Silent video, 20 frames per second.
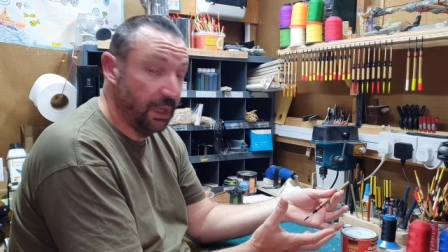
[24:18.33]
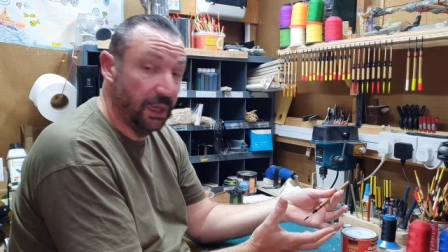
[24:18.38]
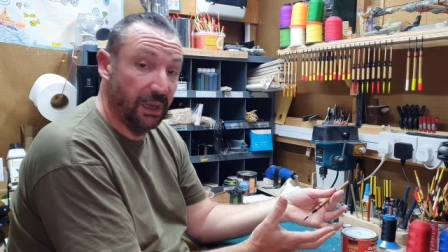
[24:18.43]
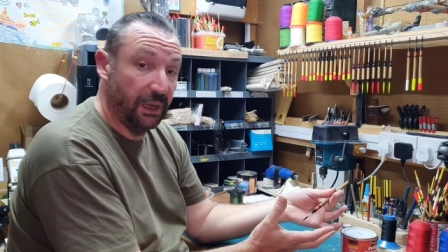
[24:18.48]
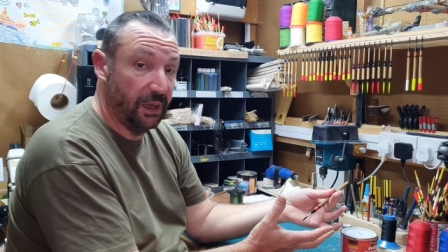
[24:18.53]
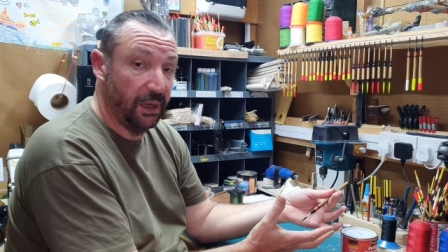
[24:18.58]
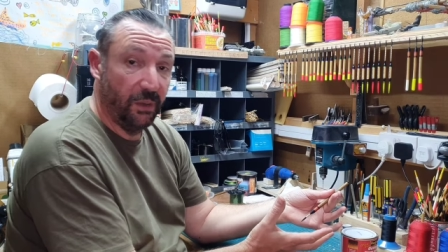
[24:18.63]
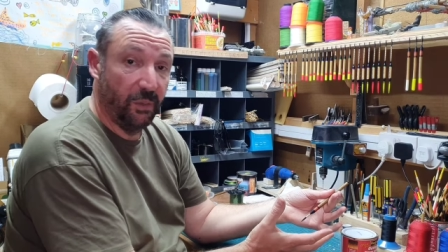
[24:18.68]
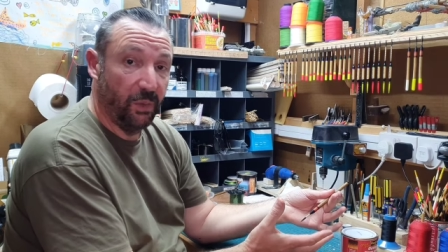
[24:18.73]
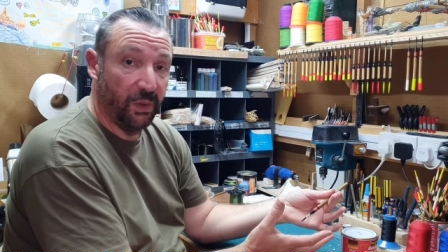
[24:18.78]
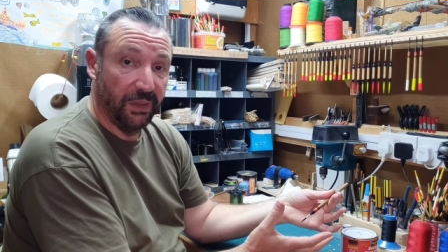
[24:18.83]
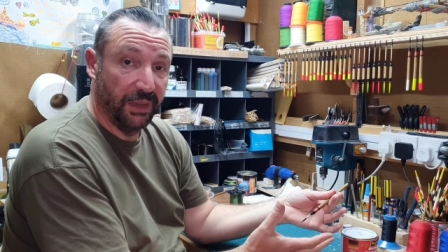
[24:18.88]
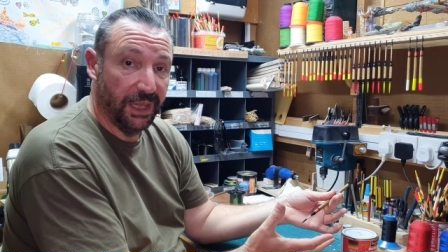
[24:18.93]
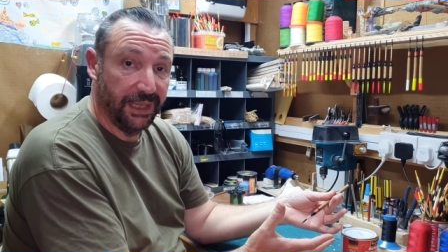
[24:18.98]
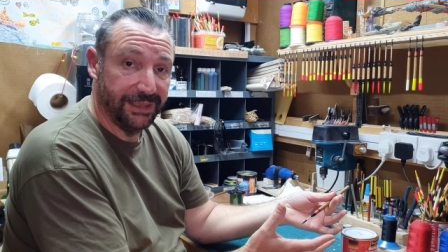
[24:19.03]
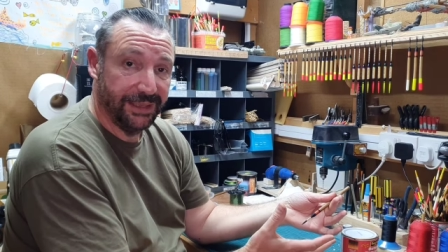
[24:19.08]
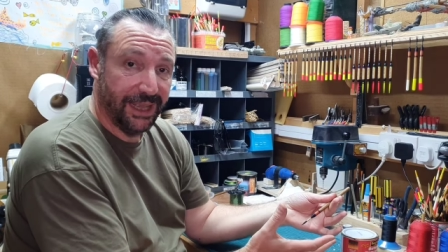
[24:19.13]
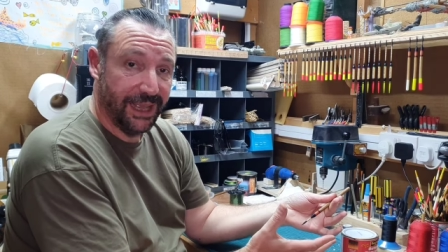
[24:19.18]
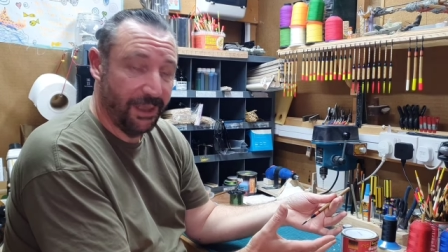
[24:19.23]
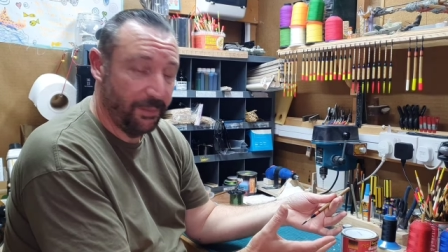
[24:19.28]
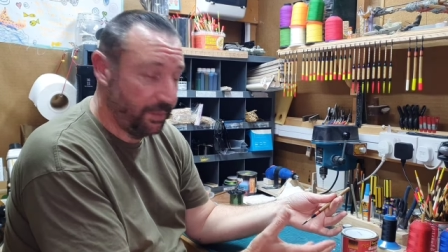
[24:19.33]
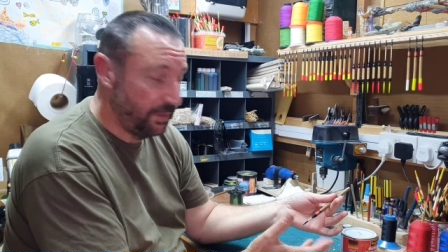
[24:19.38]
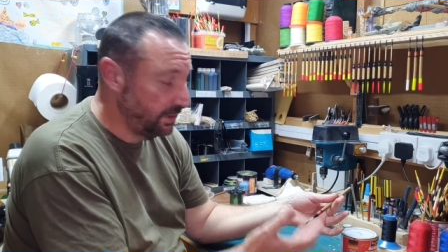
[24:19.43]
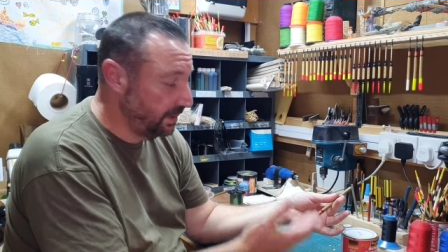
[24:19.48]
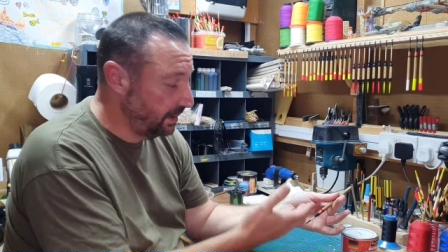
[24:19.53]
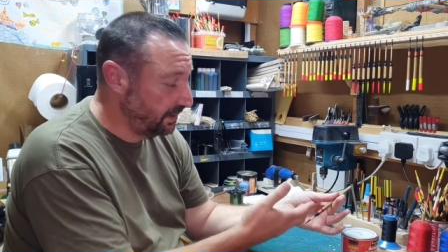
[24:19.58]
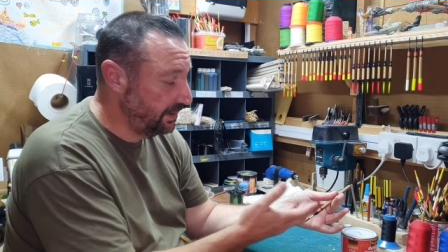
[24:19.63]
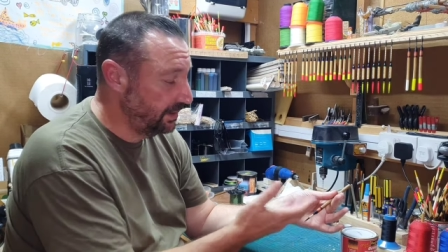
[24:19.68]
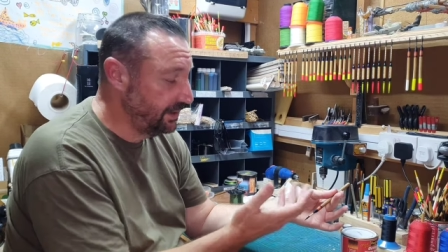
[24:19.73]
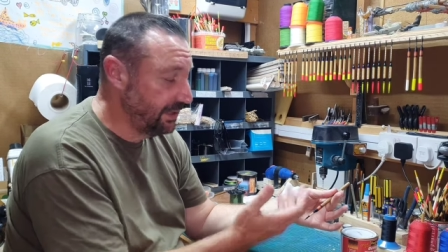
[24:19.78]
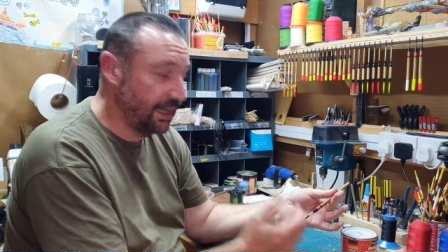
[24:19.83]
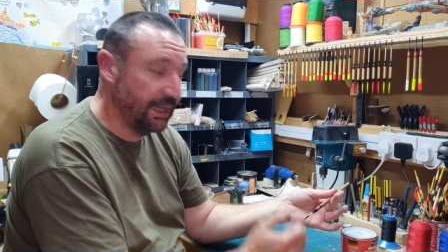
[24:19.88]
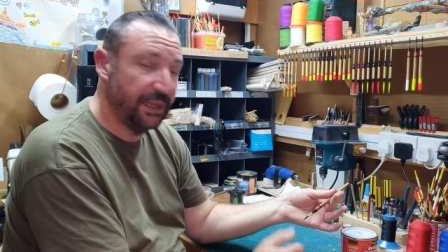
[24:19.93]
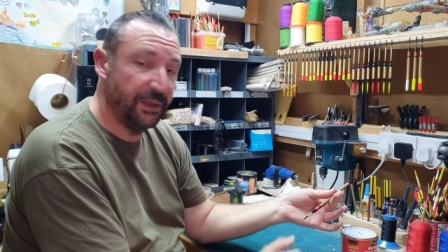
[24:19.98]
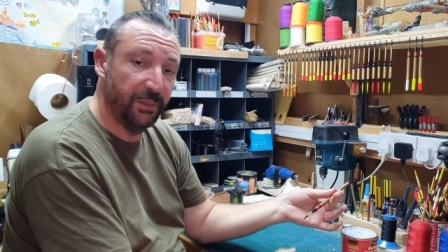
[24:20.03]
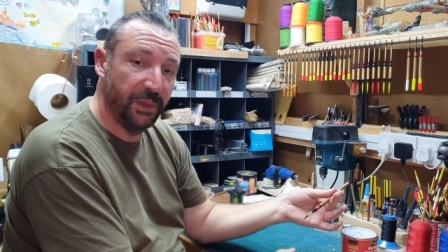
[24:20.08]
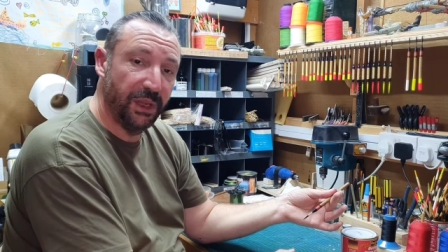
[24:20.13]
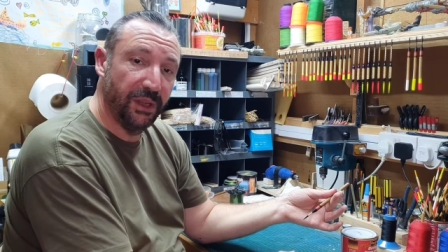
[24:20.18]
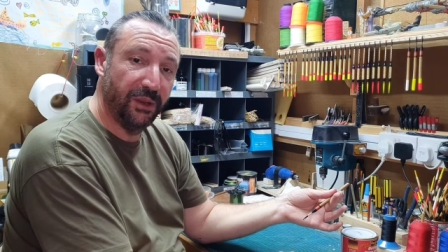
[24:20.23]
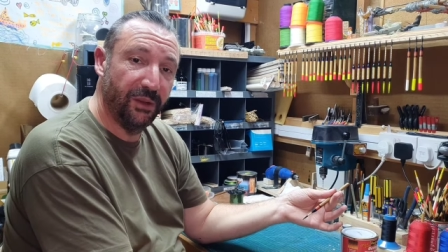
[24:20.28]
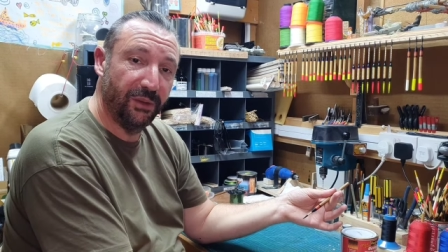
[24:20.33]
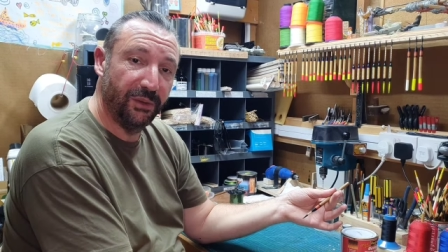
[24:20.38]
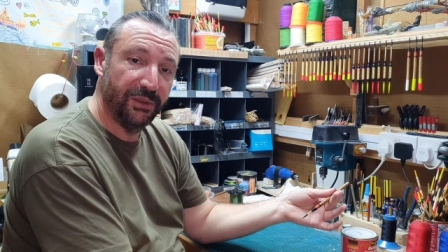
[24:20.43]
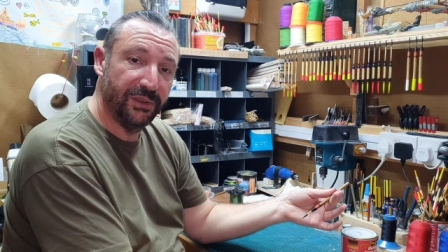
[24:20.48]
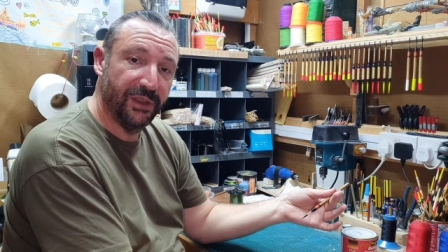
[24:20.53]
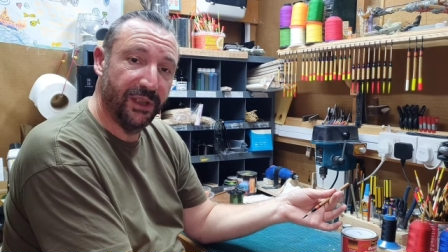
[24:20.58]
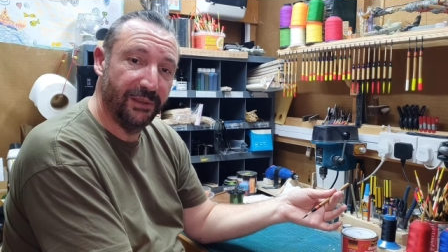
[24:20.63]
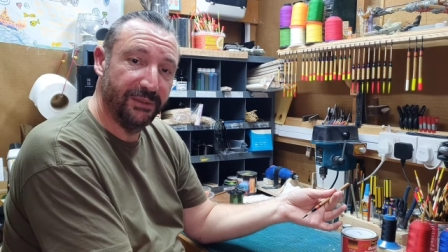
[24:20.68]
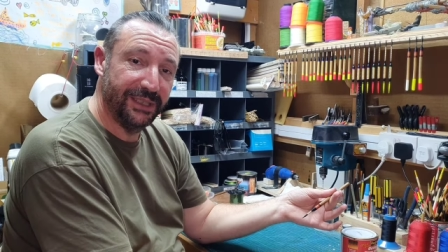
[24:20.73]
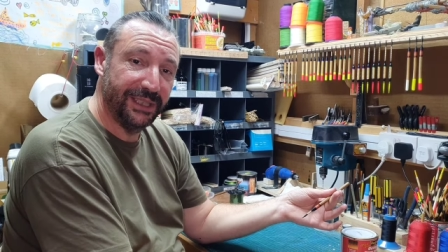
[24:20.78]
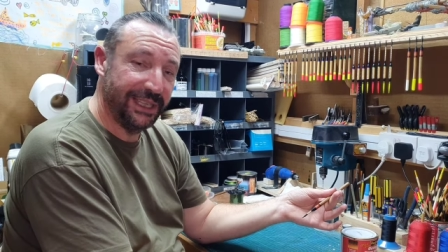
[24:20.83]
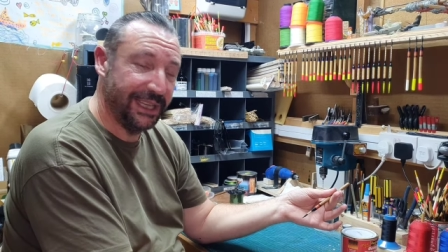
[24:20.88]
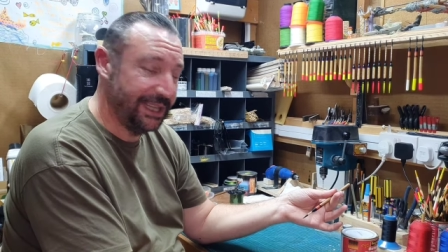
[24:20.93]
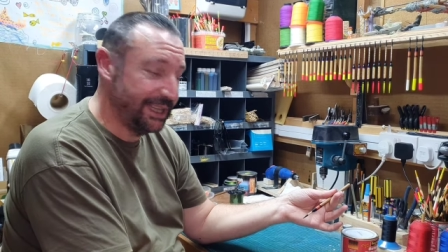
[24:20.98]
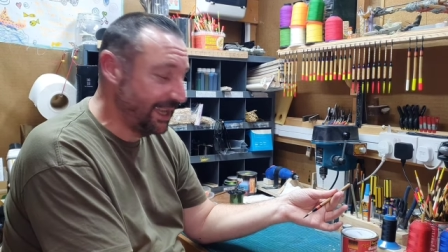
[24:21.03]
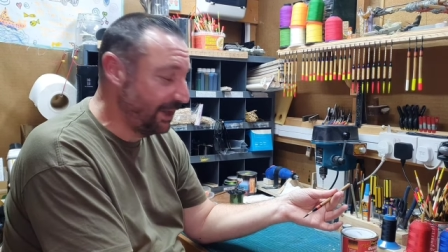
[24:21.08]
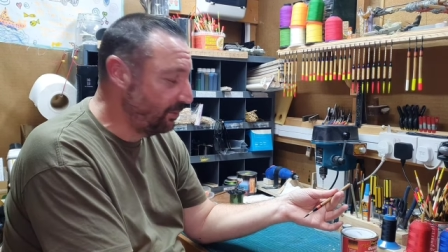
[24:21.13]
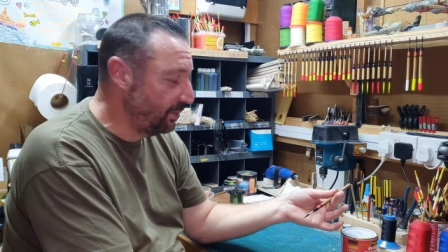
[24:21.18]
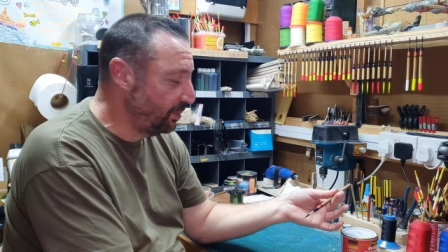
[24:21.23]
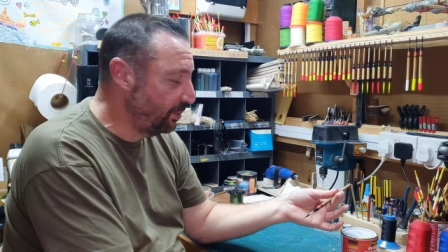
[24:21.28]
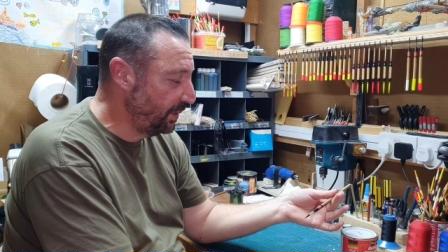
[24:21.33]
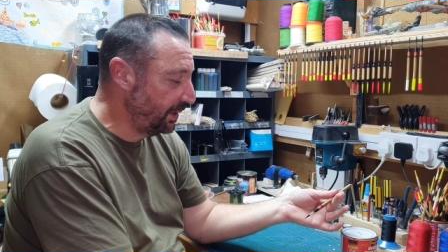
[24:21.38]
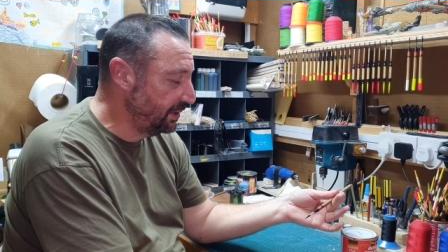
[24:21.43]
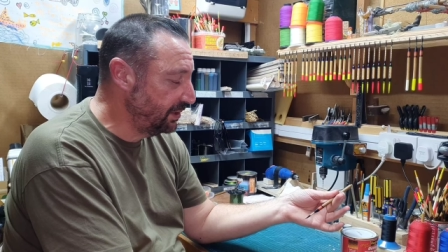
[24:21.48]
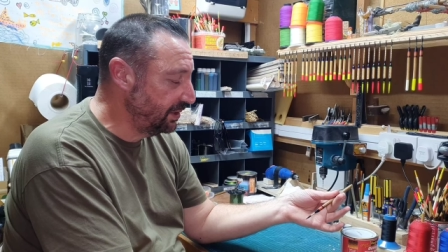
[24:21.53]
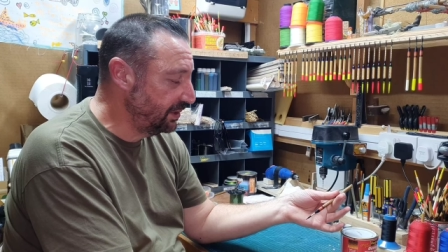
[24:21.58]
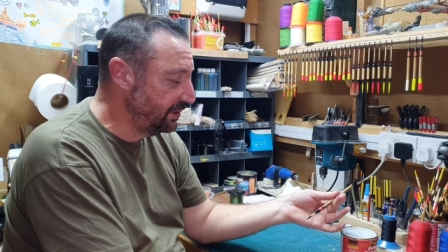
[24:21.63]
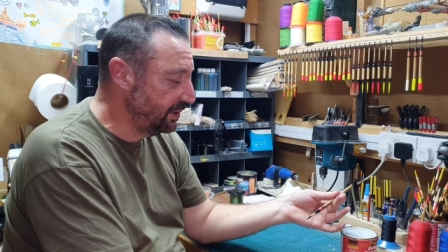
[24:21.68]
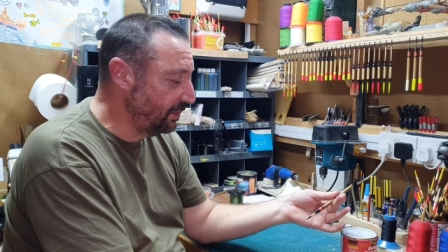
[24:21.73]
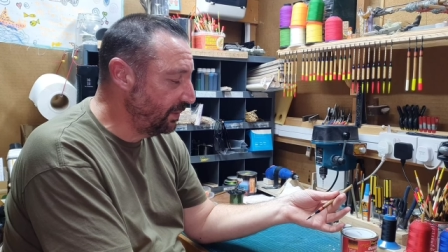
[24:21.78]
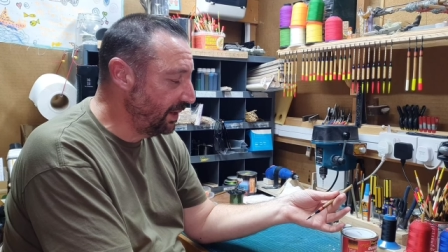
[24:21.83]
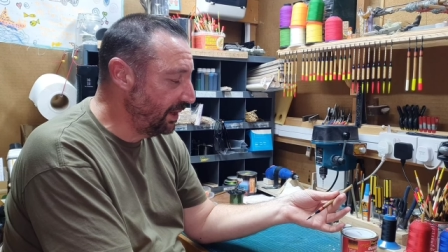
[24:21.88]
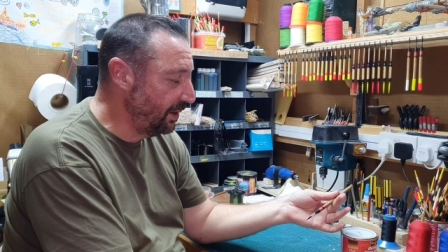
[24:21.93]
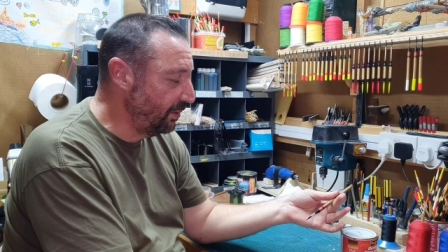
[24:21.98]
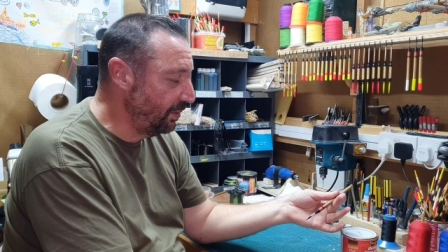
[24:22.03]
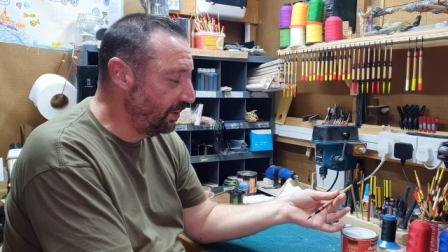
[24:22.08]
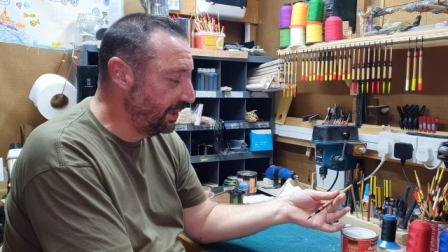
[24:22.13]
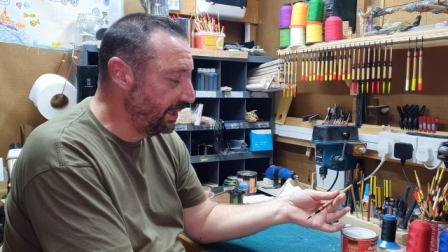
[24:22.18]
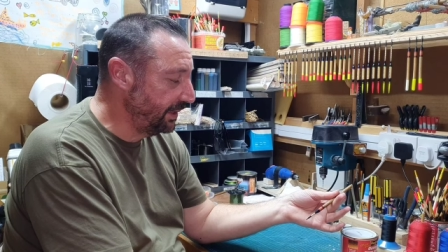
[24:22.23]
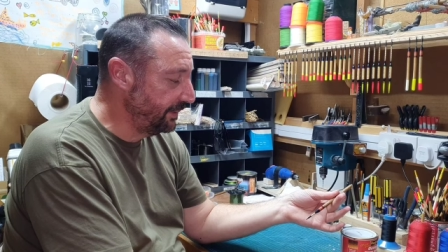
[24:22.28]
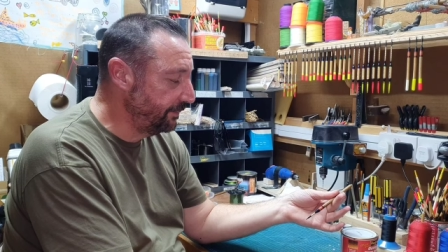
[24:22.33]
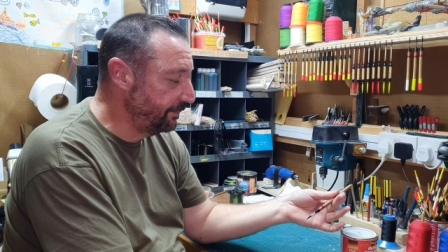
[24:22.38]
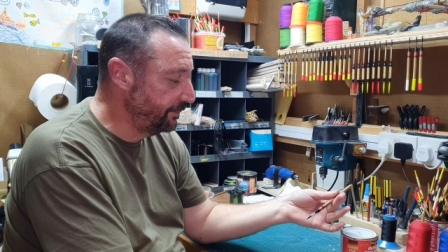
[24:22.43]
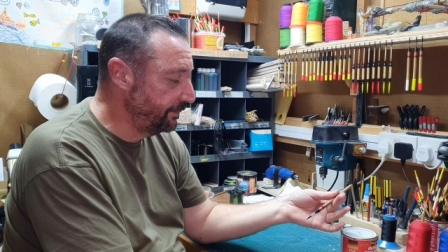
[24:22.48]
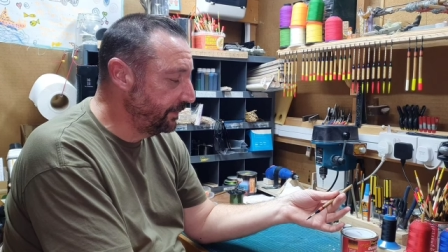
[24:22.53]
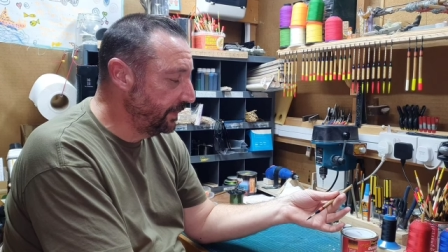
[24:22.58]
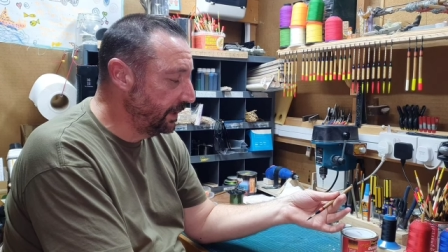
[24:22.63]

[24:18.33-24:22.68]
And I don't want that to happen because it's taken me a long time to get that whipping just the way I want it.